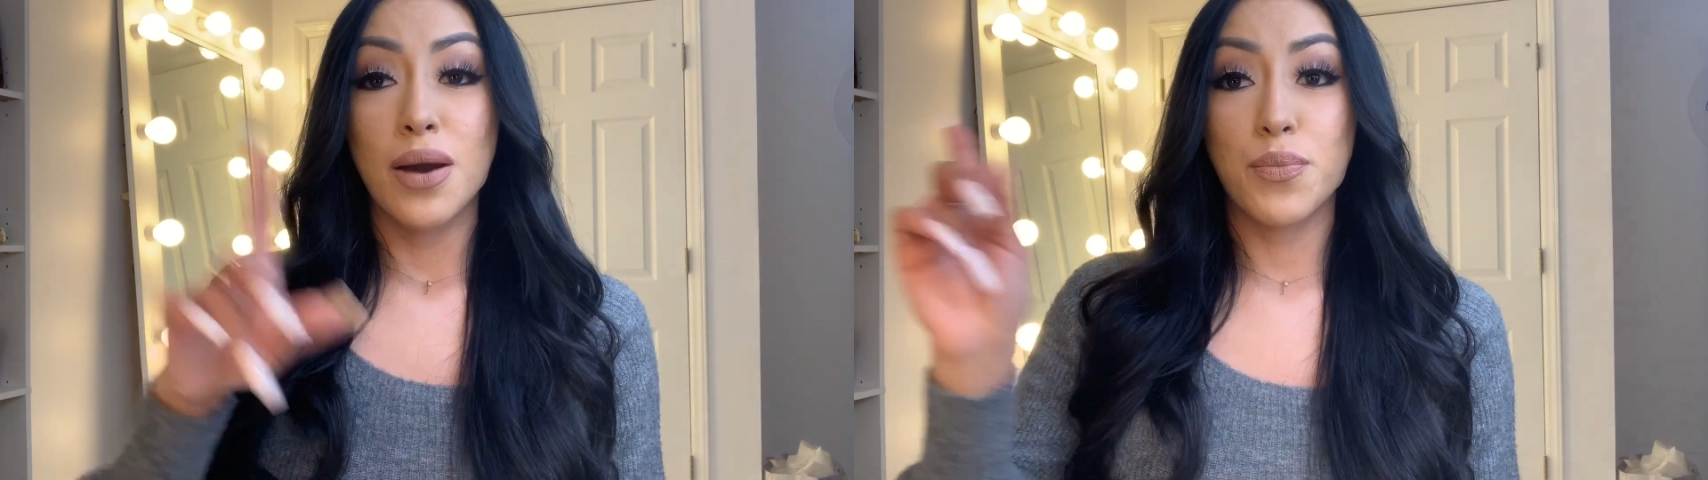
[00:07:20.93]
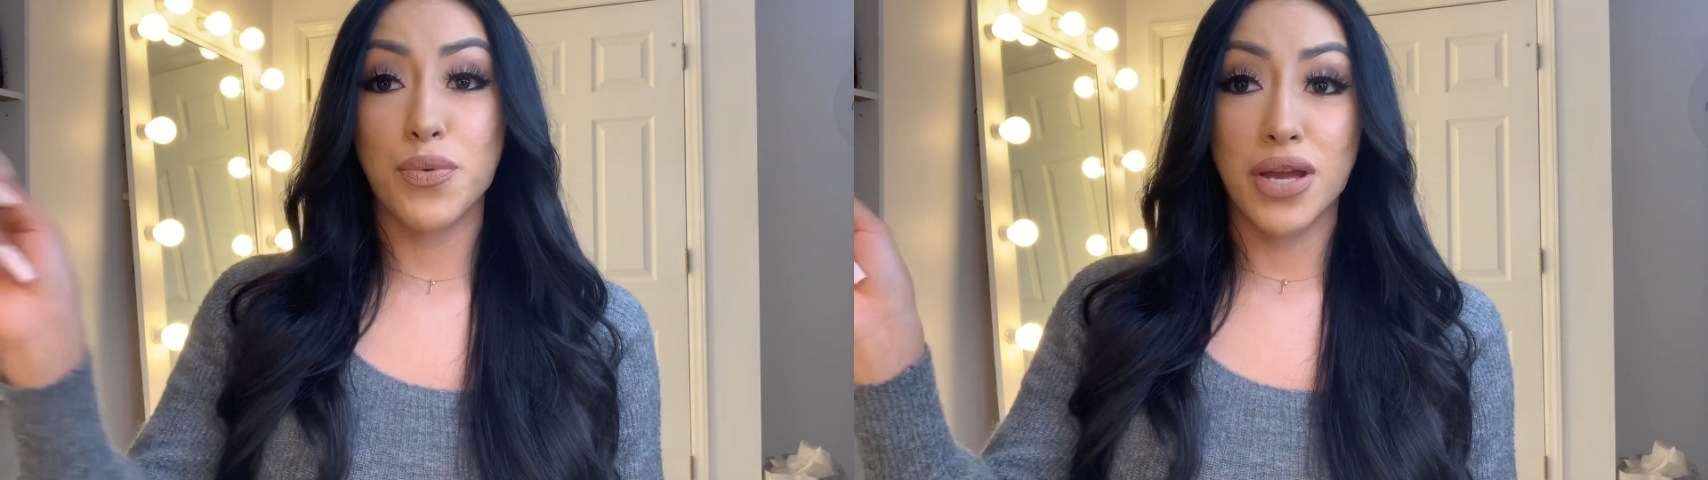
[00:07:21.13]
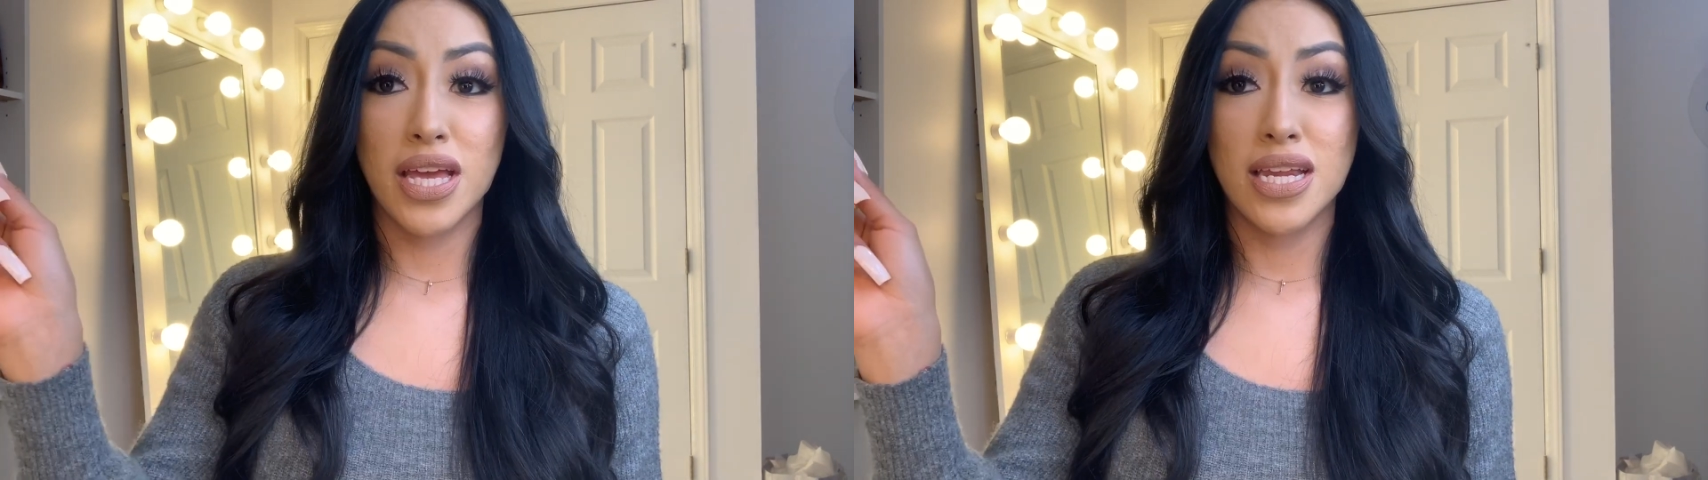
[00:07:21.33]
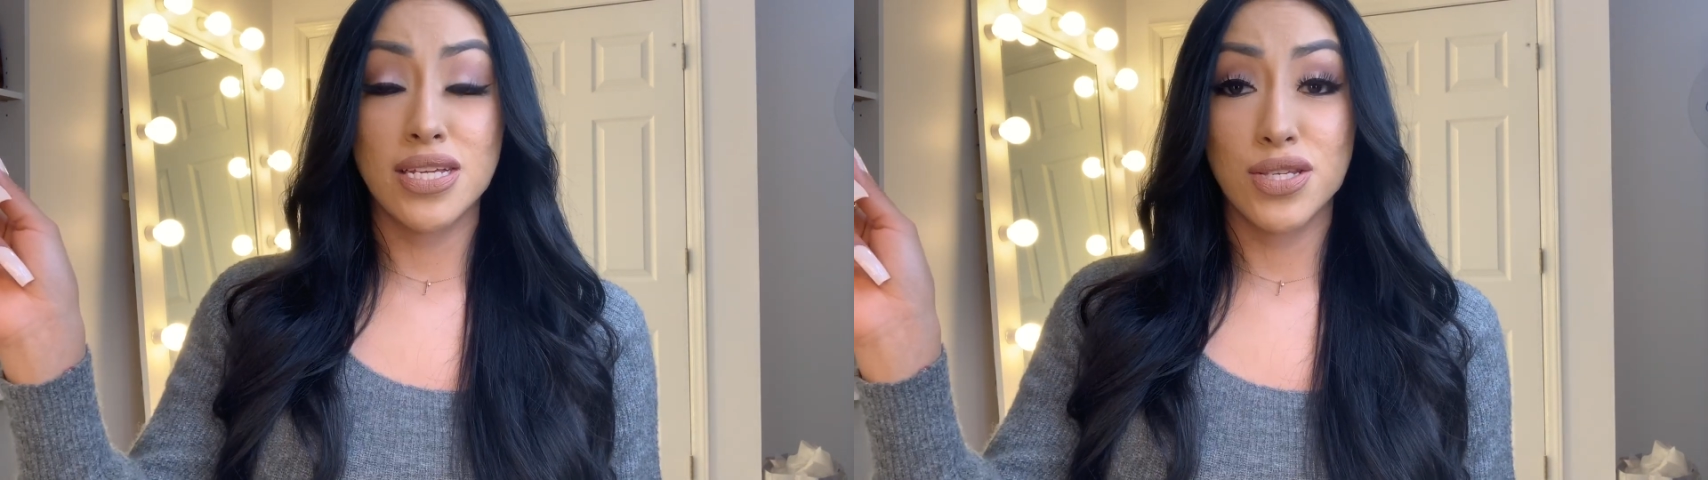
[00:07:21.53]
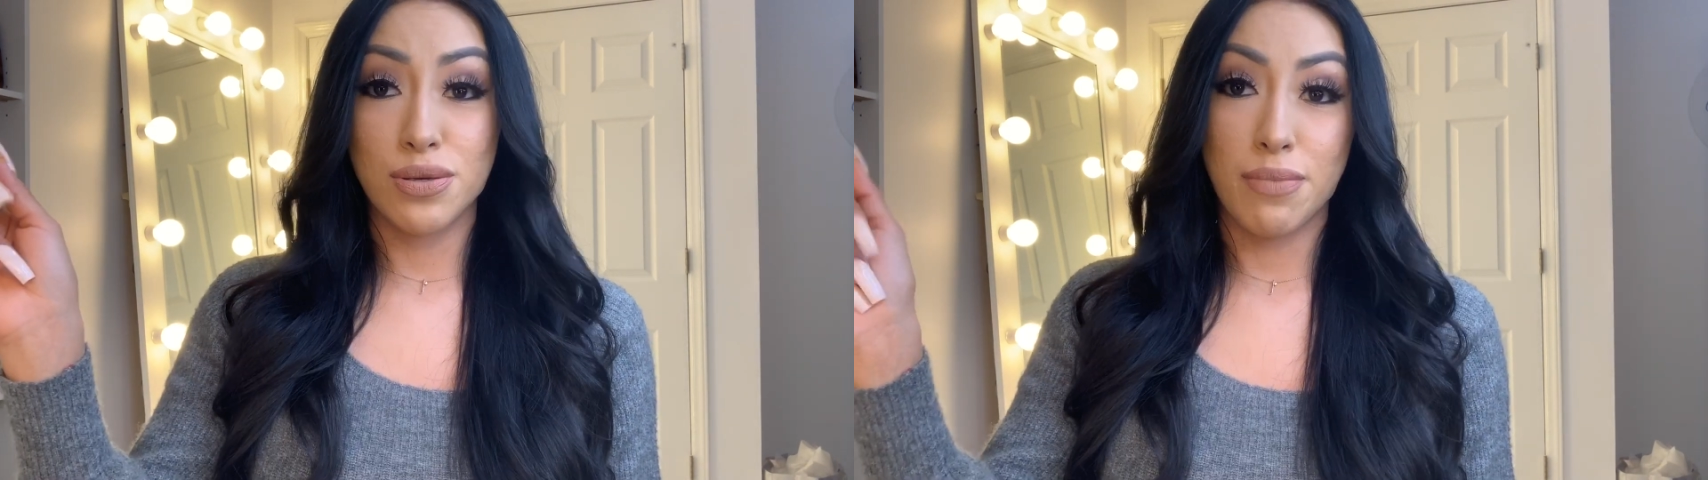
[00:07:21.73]
bringing
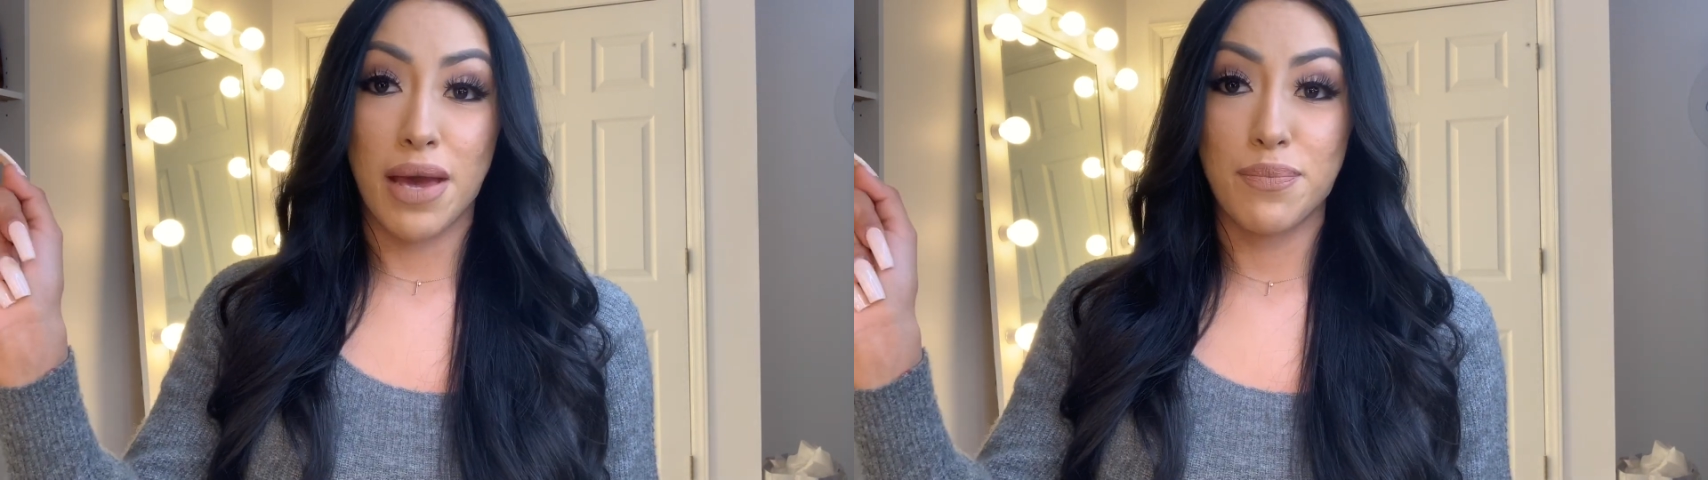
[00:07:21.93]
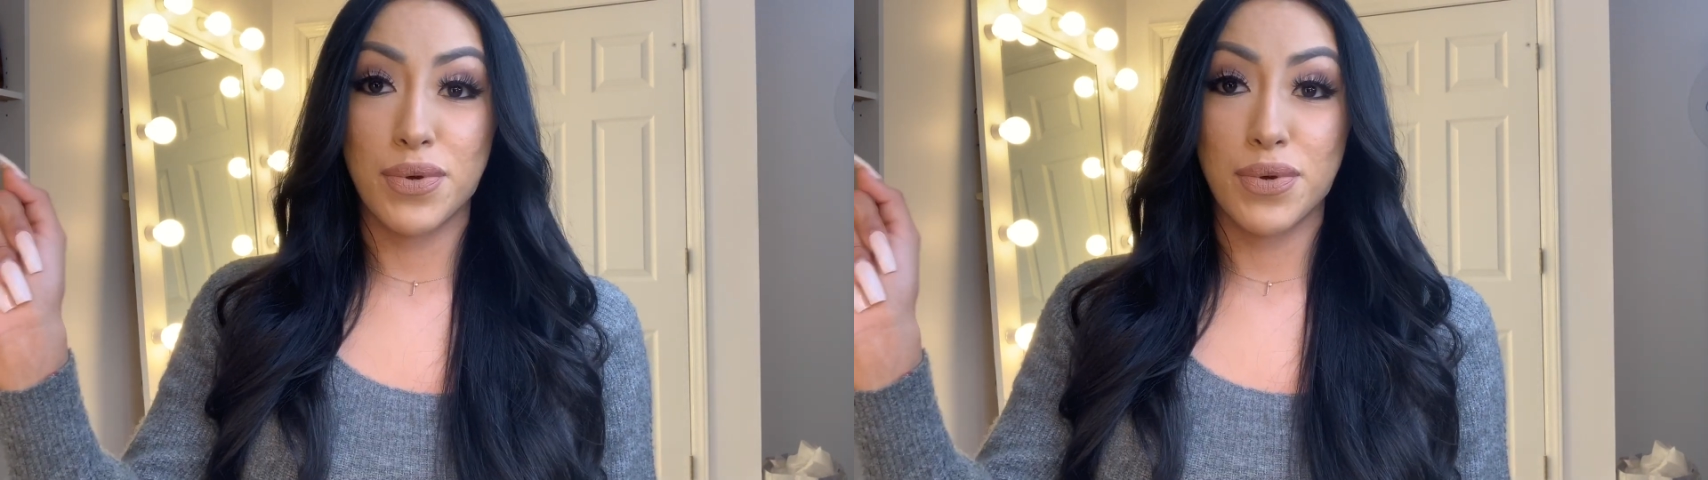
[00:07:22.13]
into my